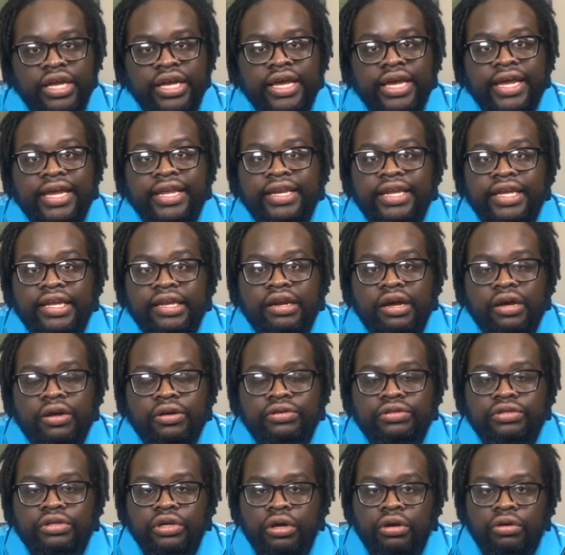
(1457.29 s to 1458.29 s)
then
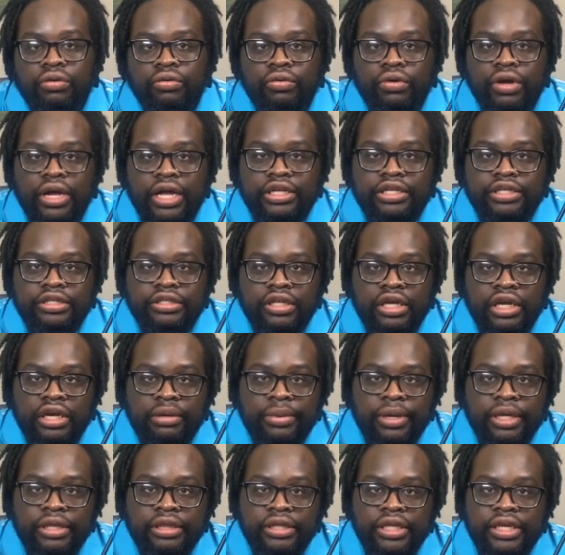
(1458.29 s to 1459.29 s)
also, I just thought
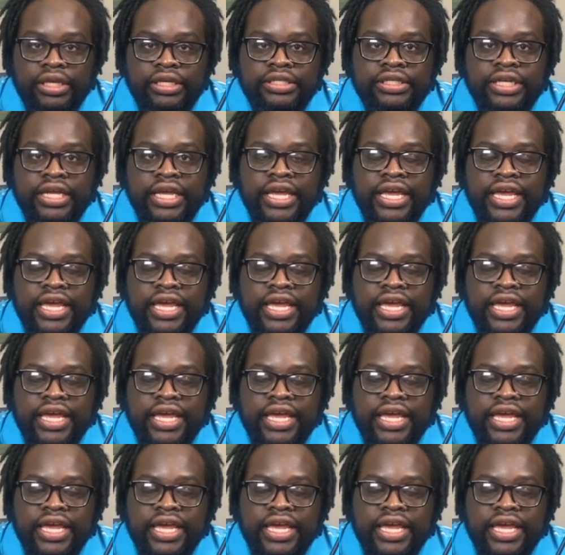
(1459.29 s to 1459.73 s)
about this.